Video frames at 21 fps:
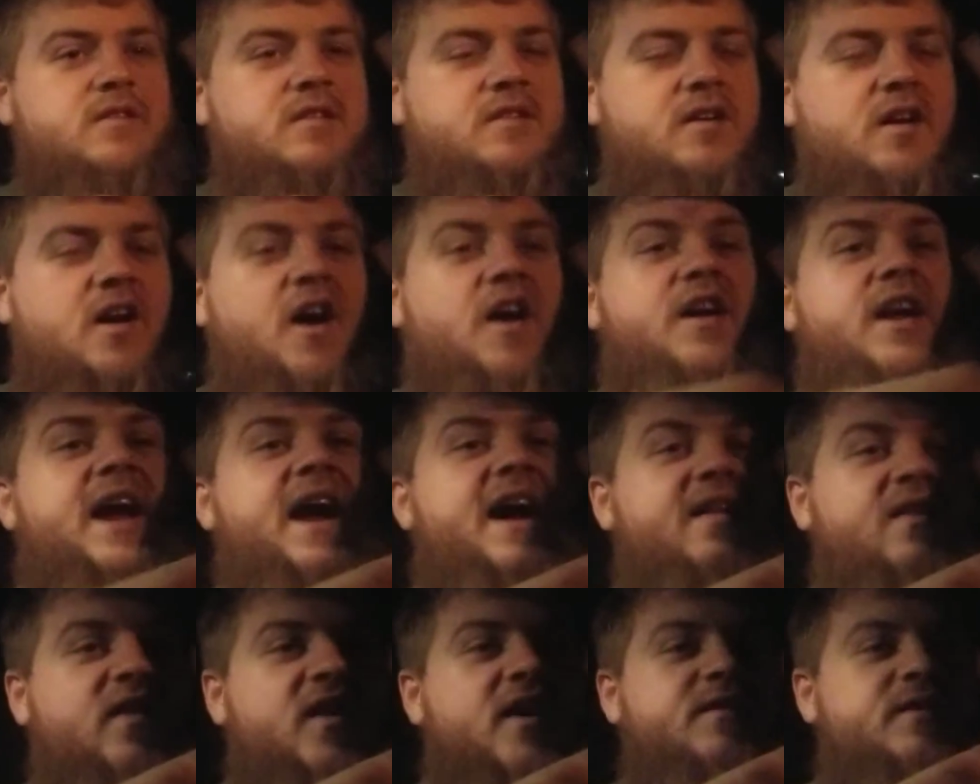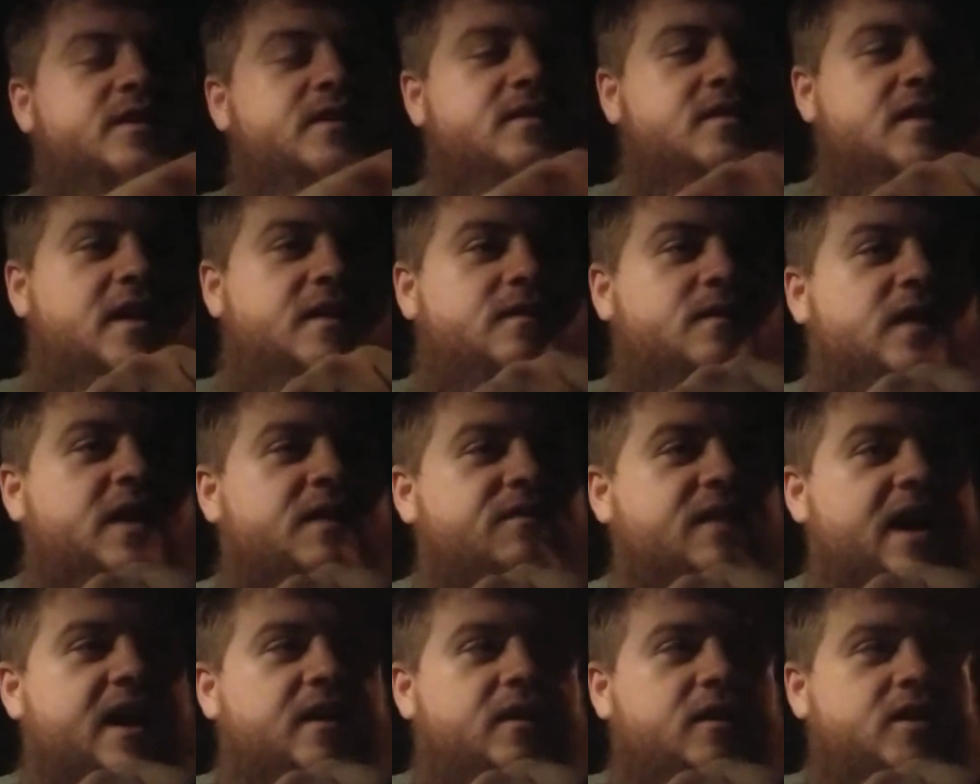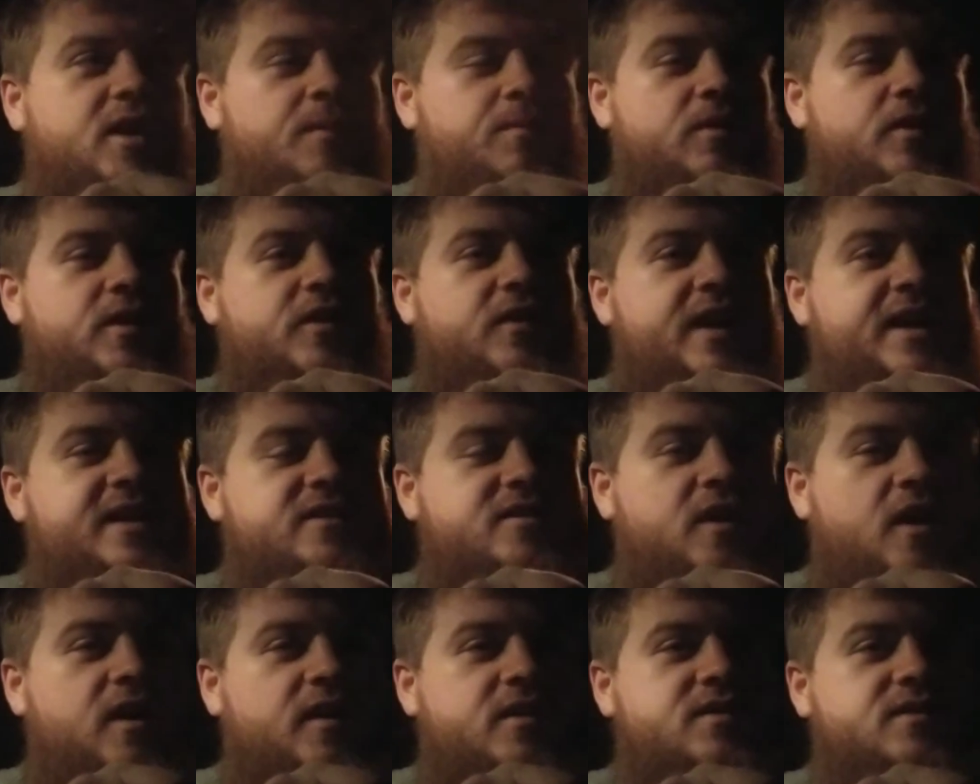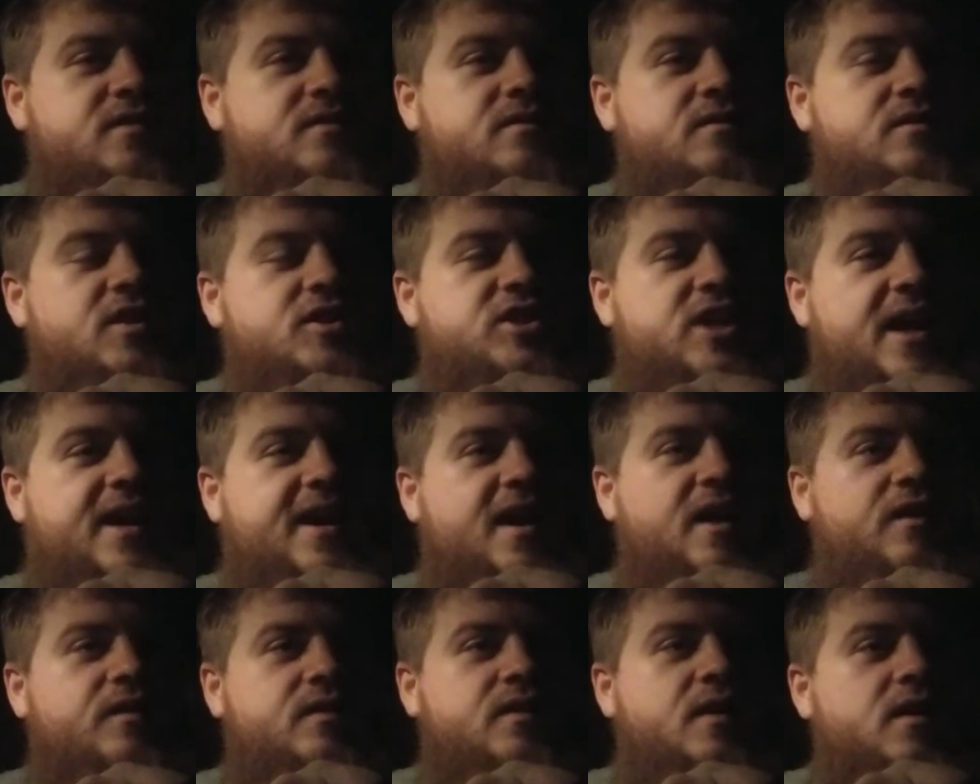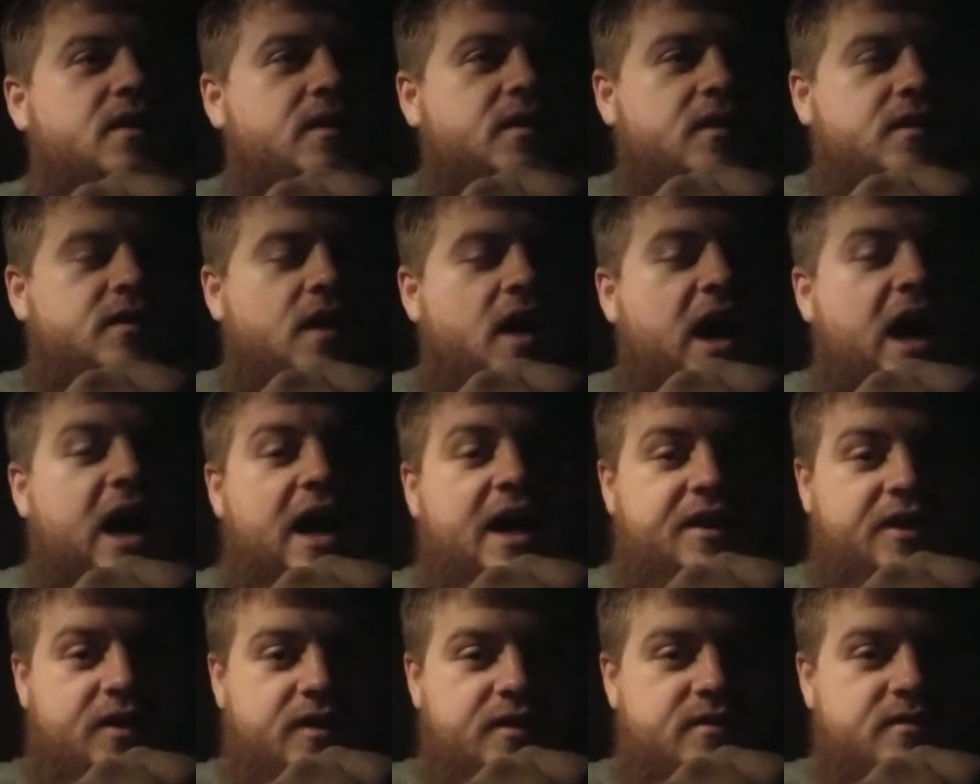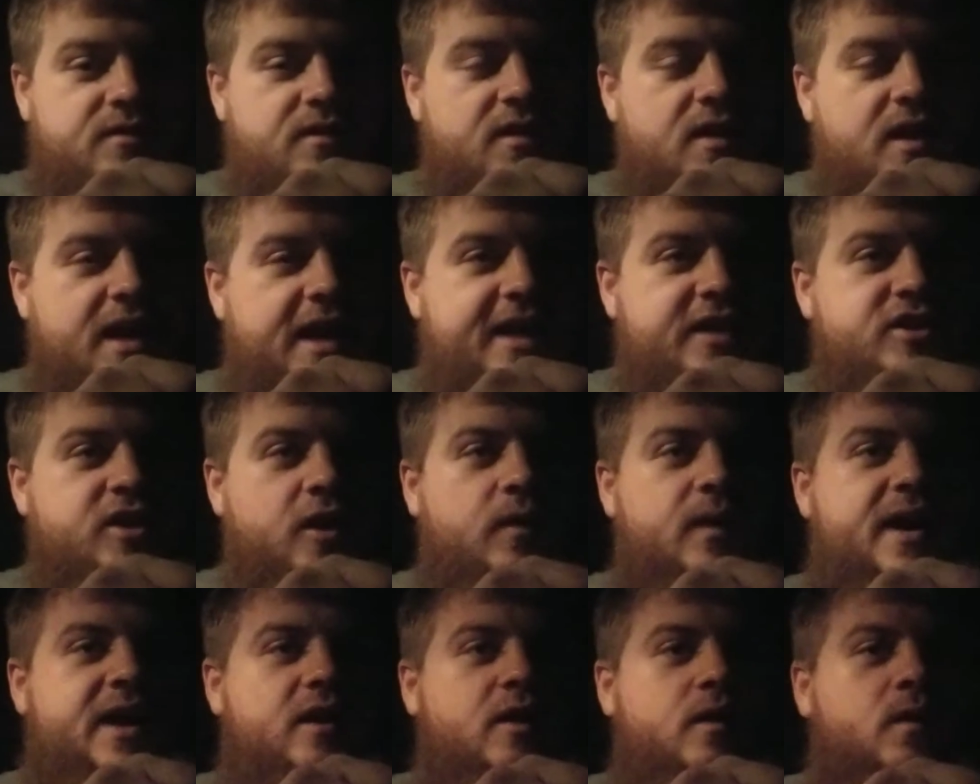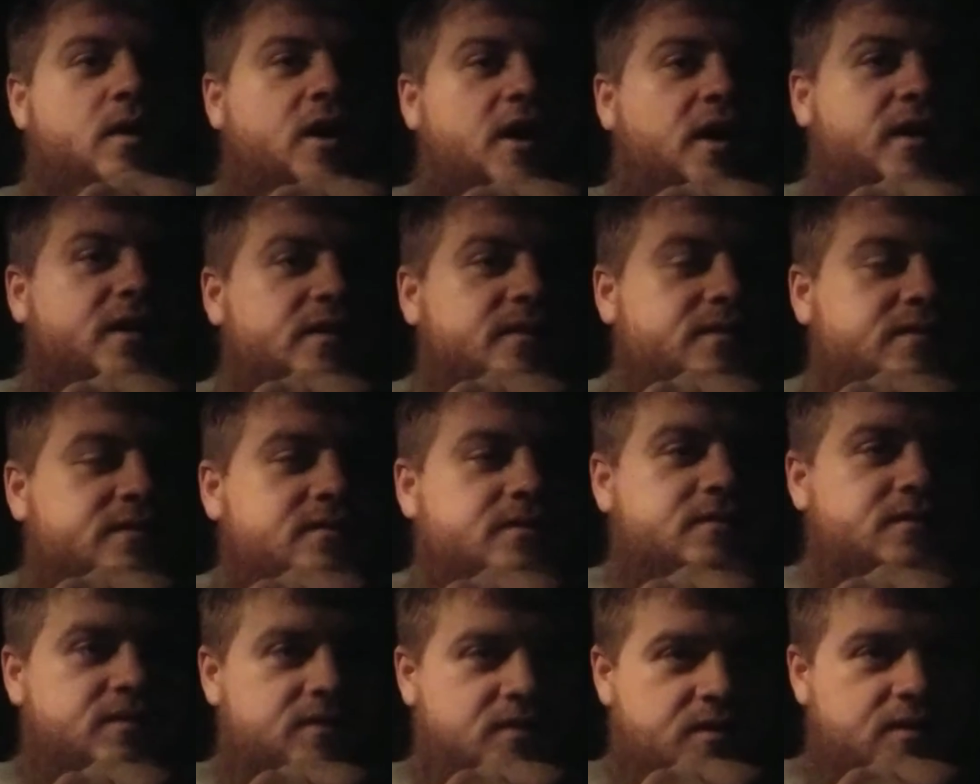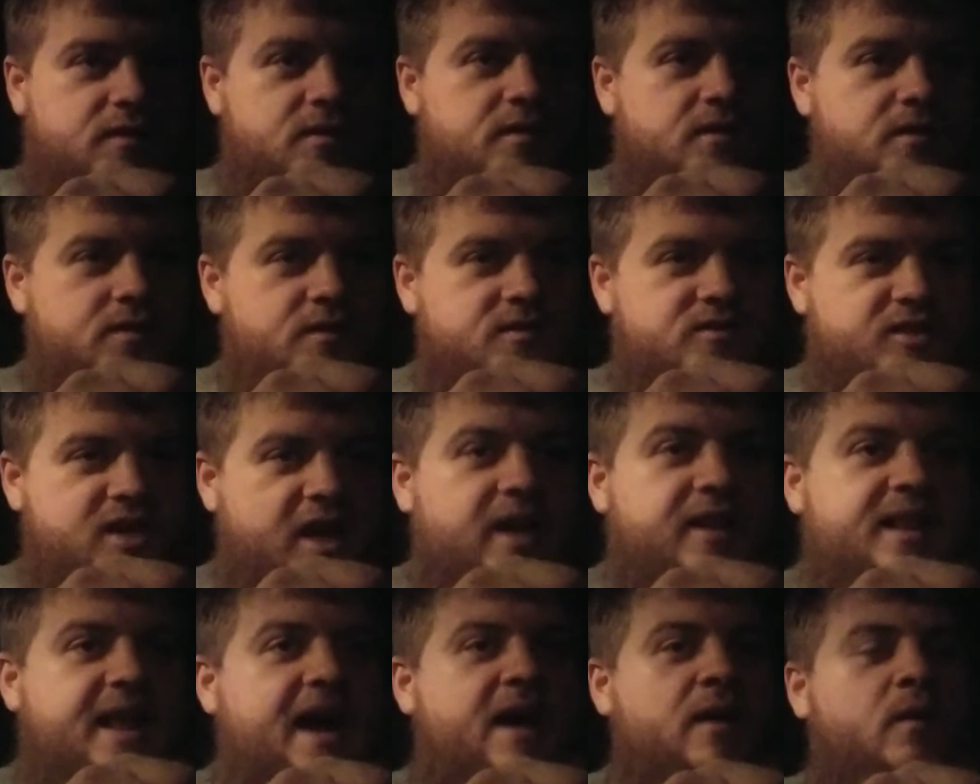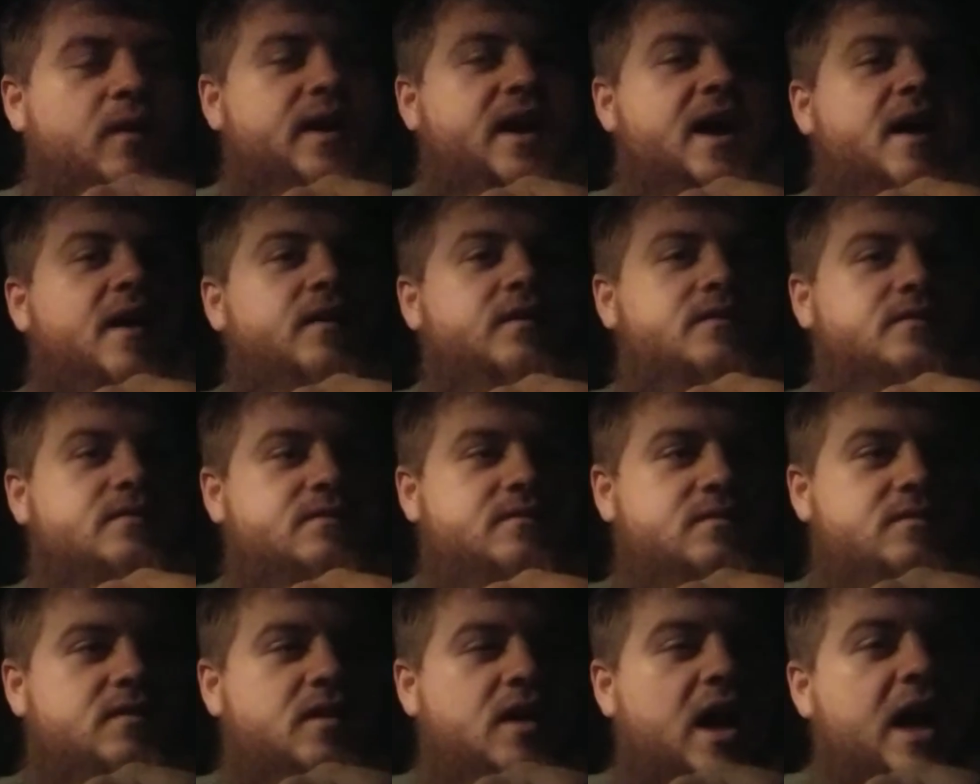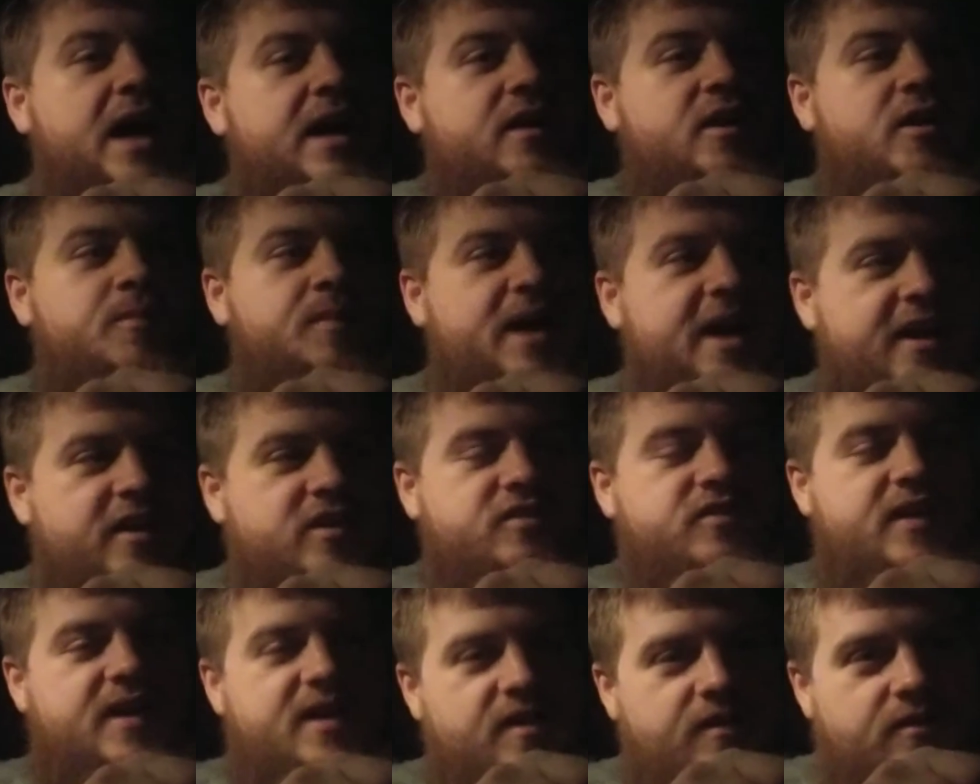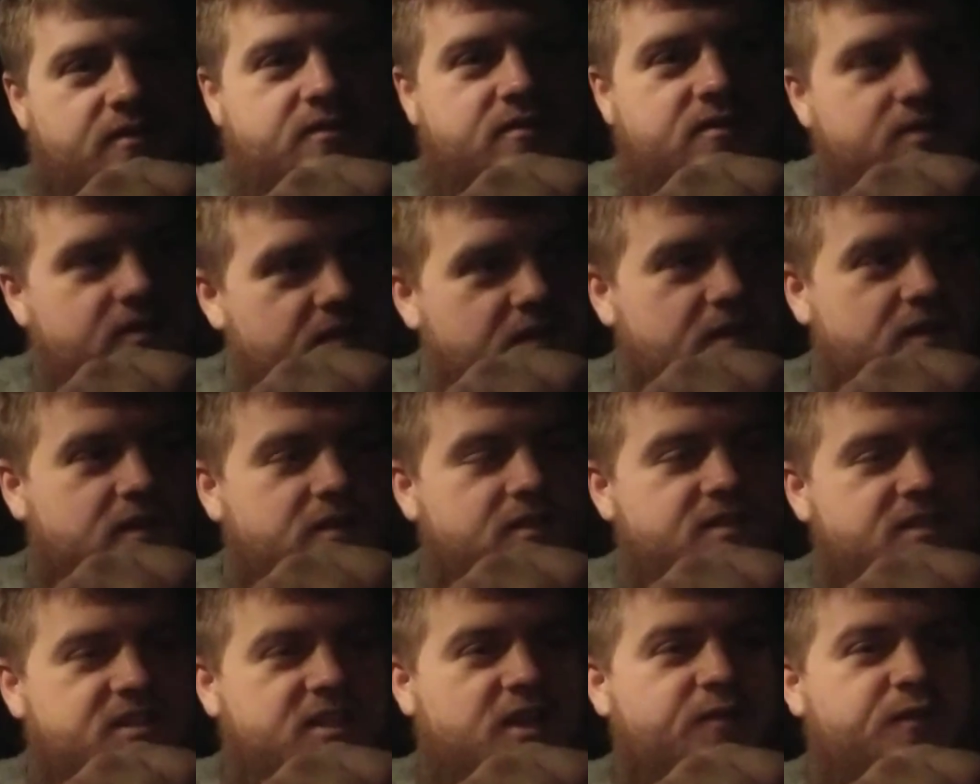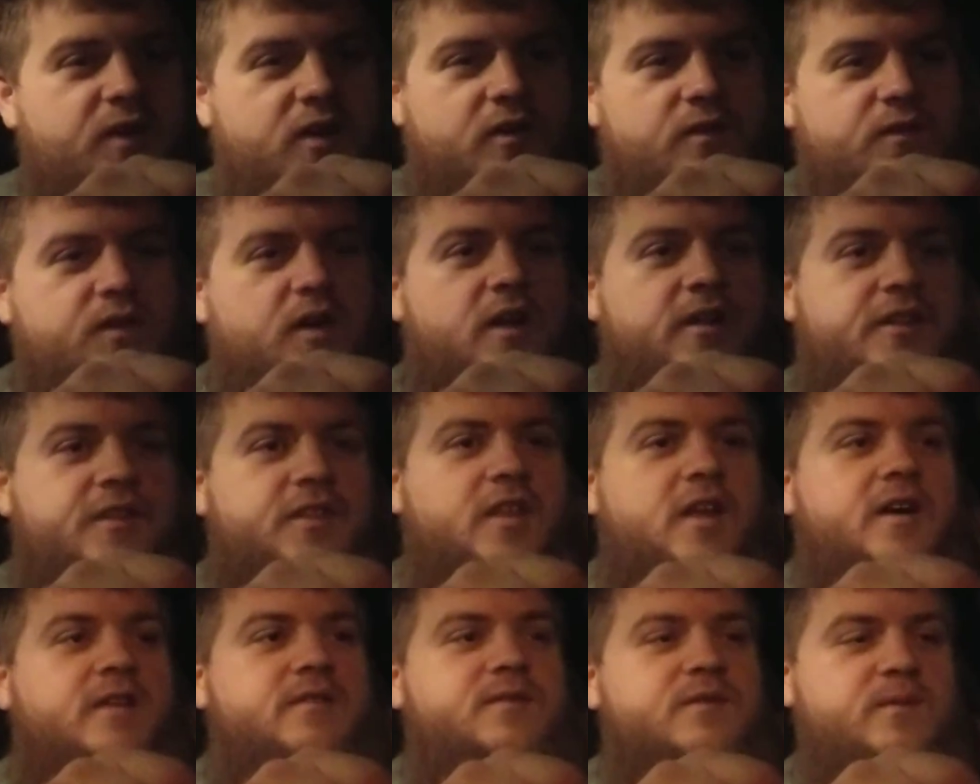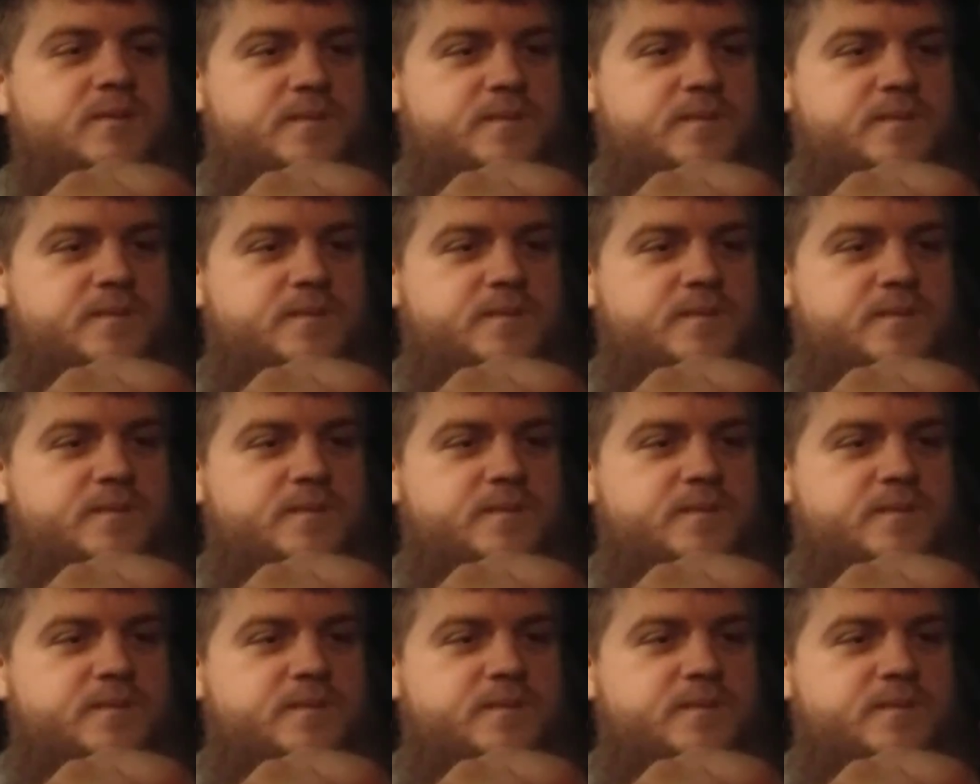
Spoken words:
Oh yeah, I love it. They've got a couple of great songs to check out. Honor, Honor. Check that one out. Honor by Atreyu. See if you don't fall in love.